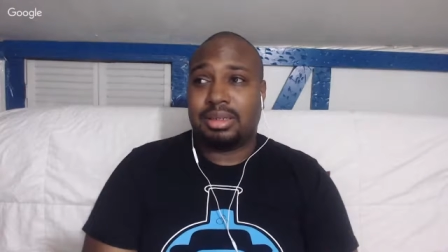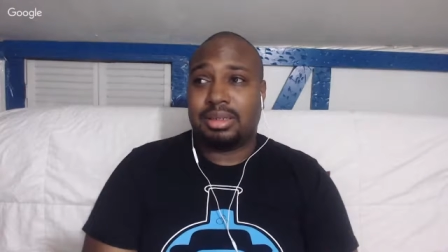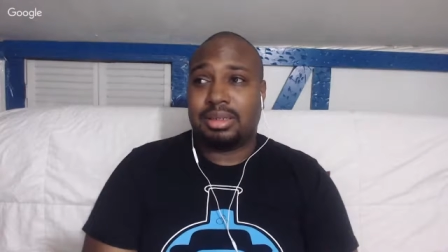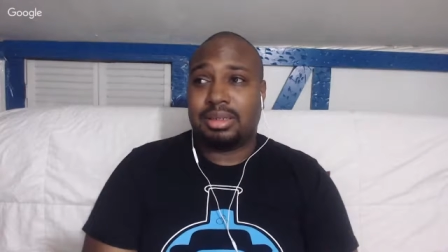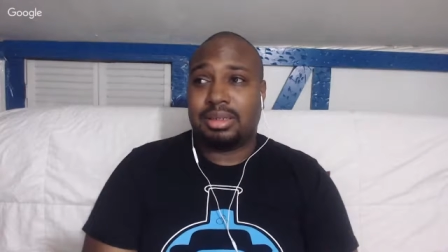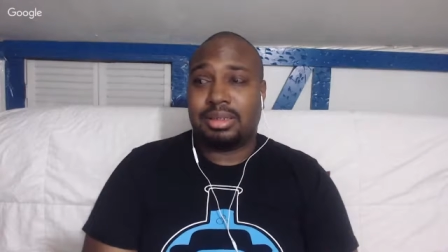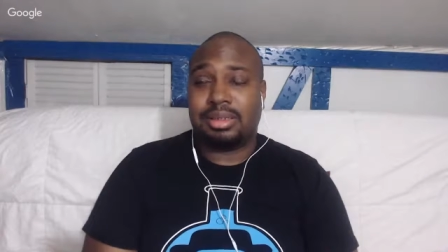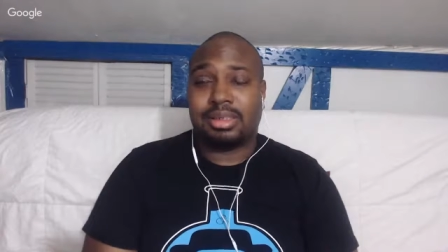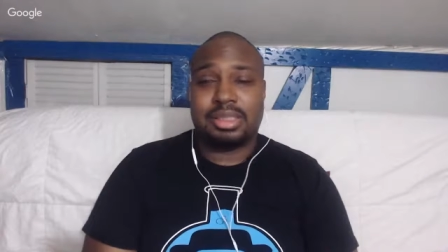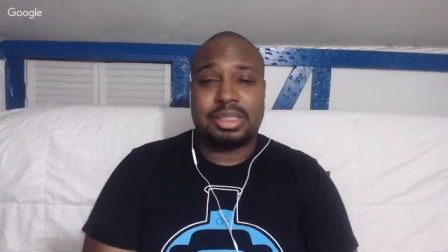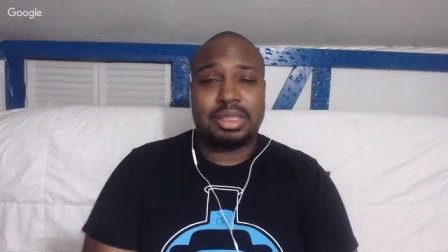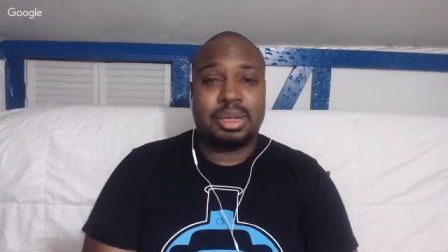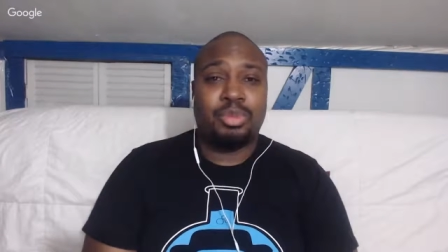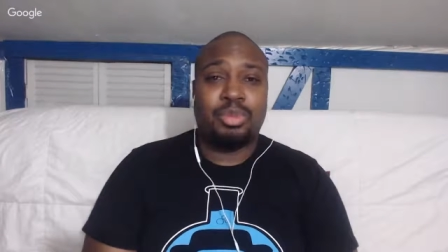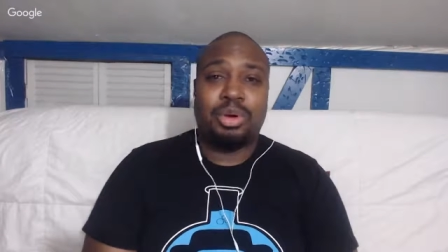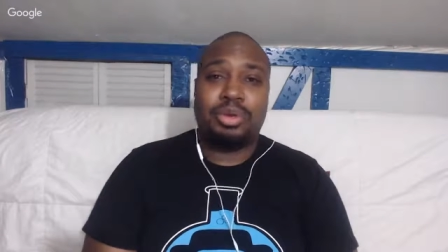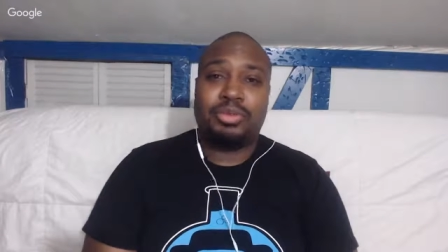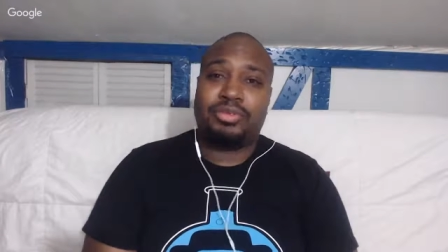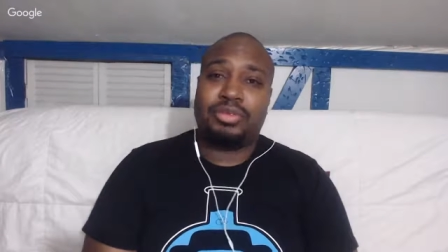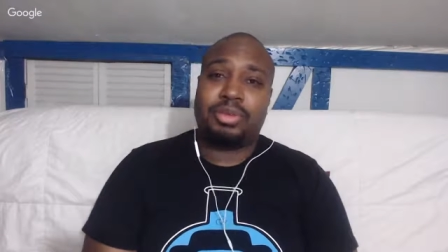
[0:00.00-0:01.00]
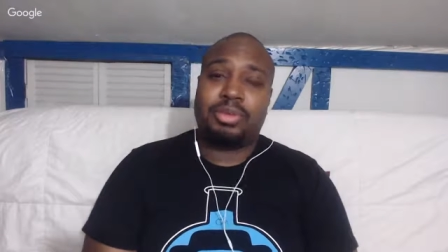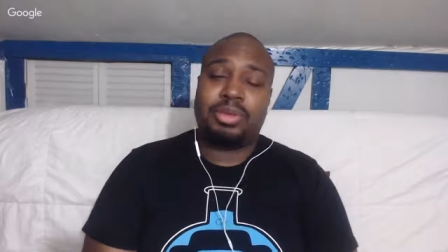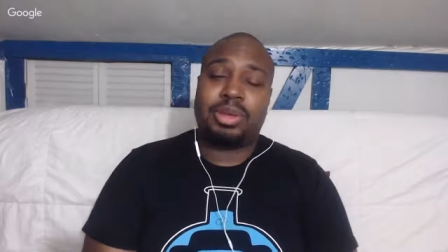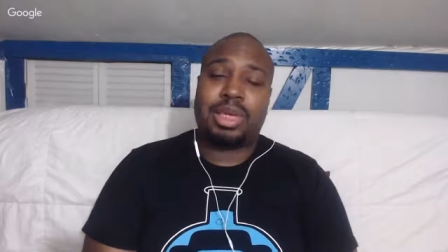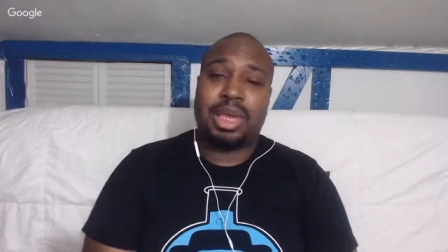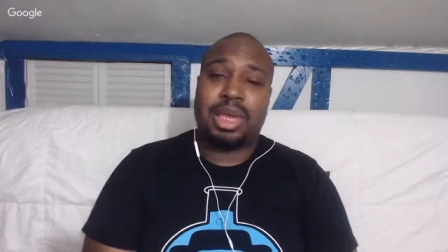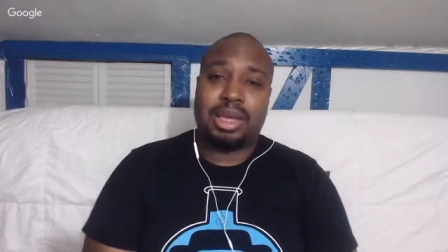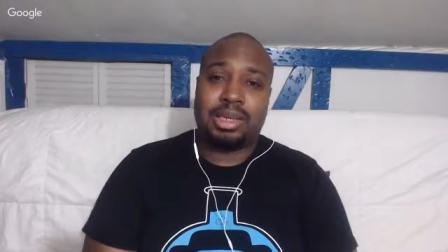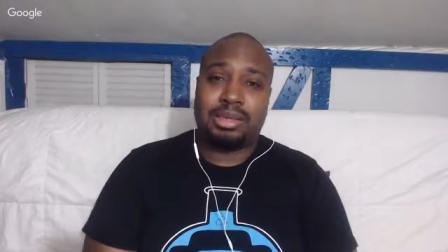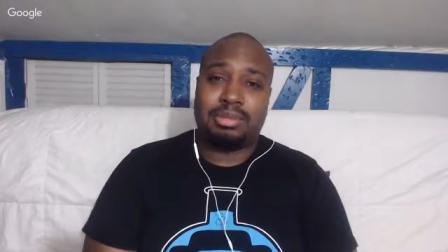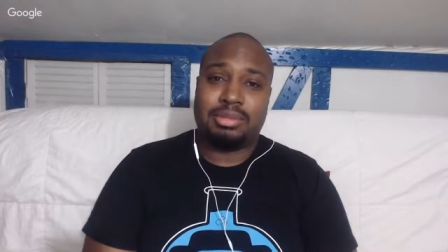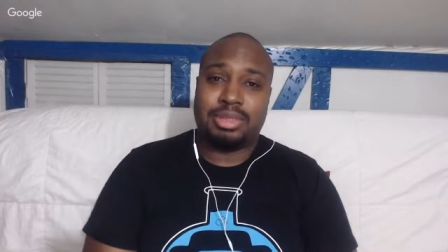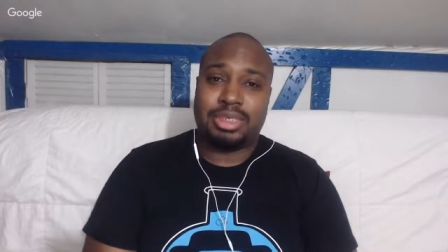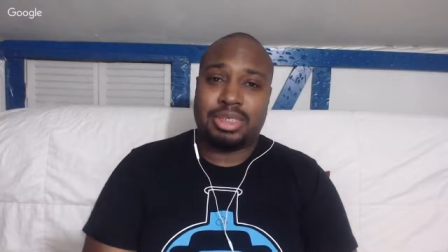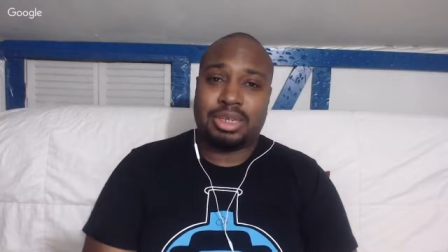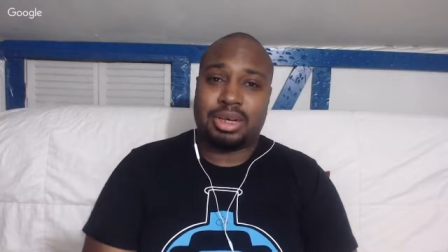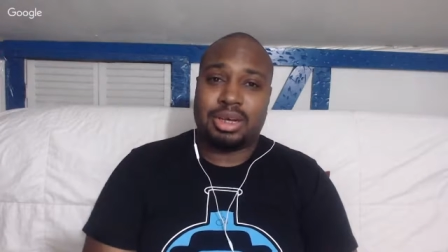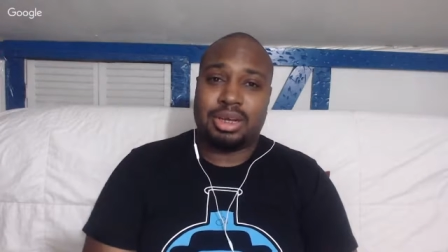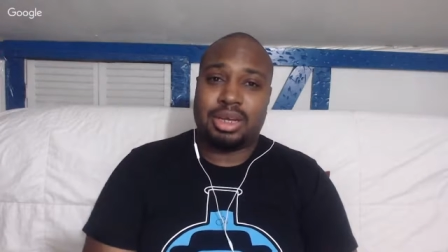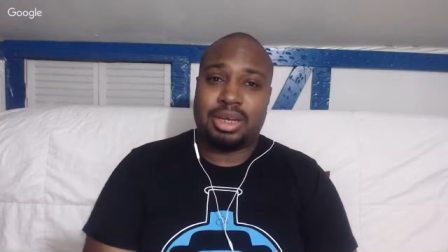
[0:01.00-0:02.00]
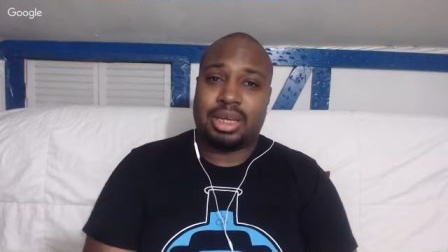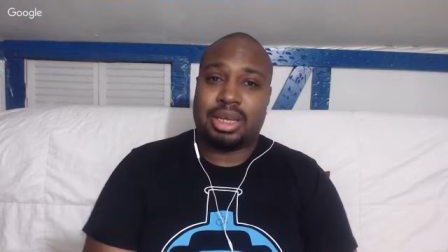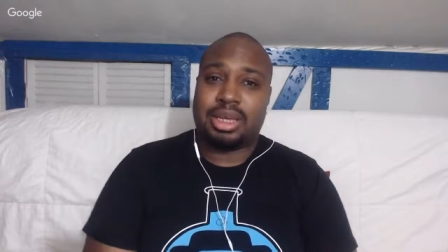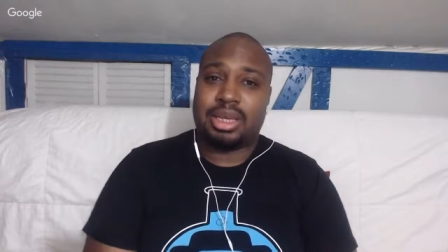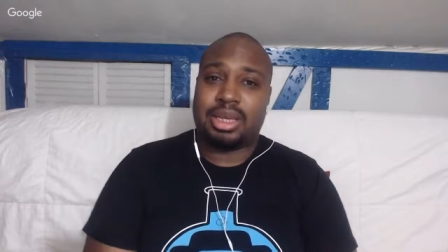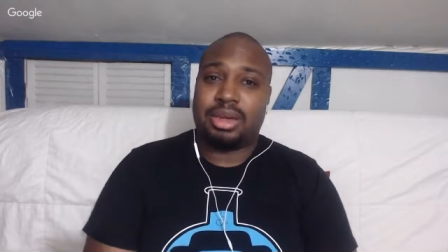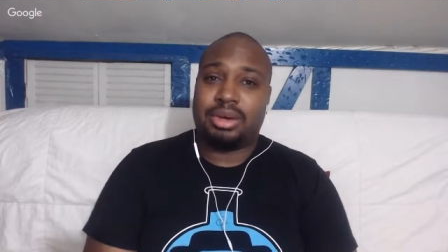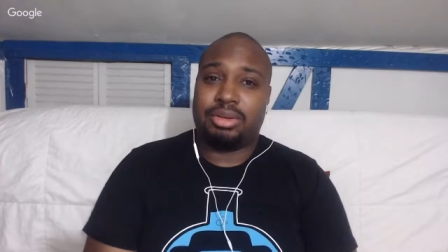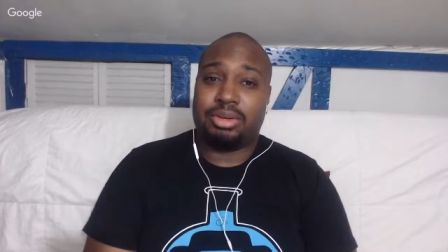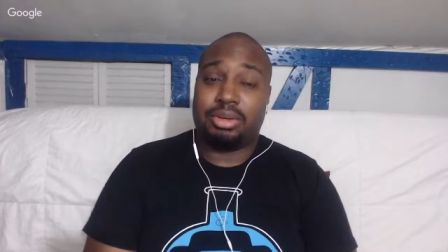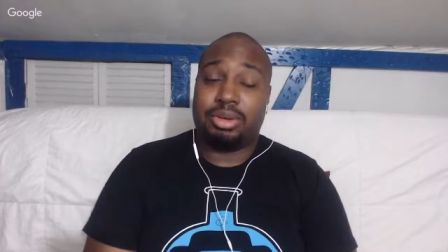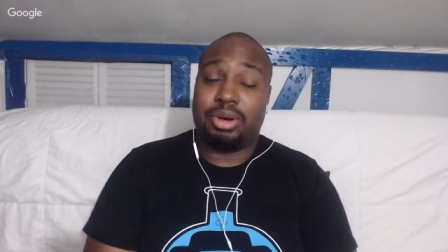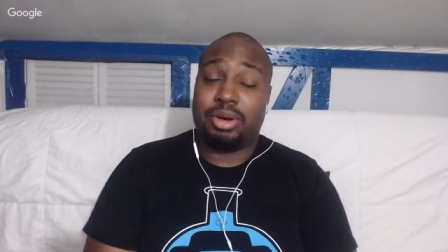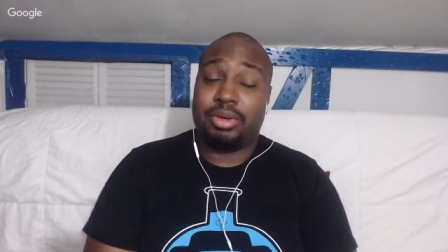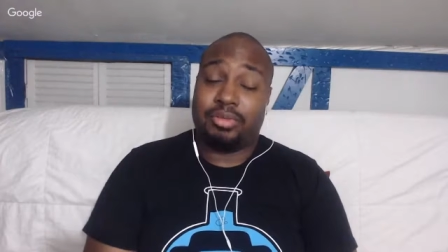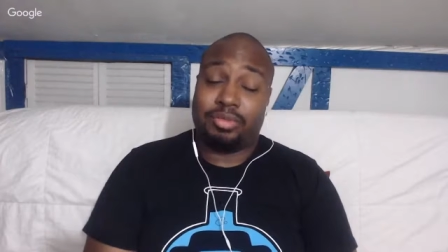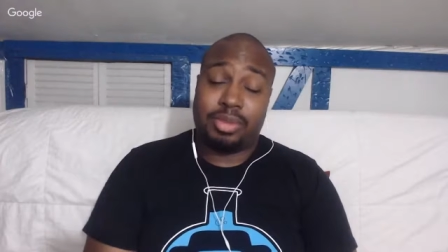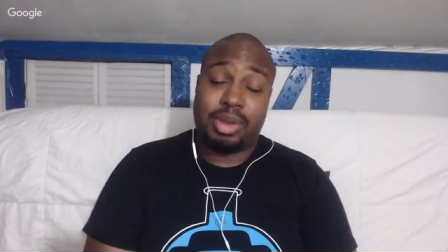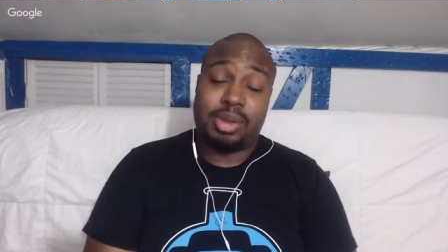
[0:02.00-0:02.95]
someone from the kingdom is going to get killed off.